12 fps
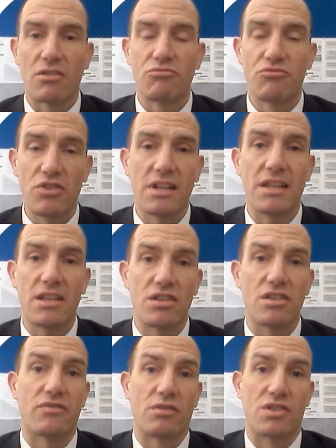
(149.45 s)
A really
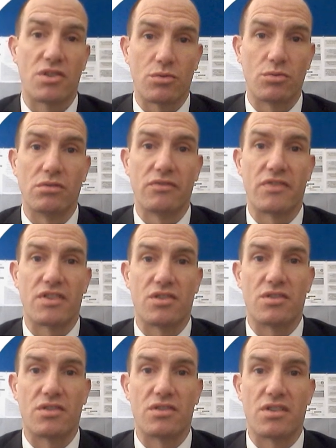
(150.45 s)
useful tool for
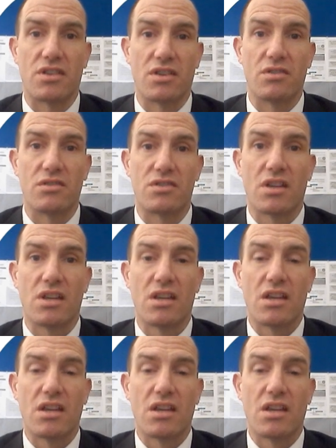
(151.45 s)
students to use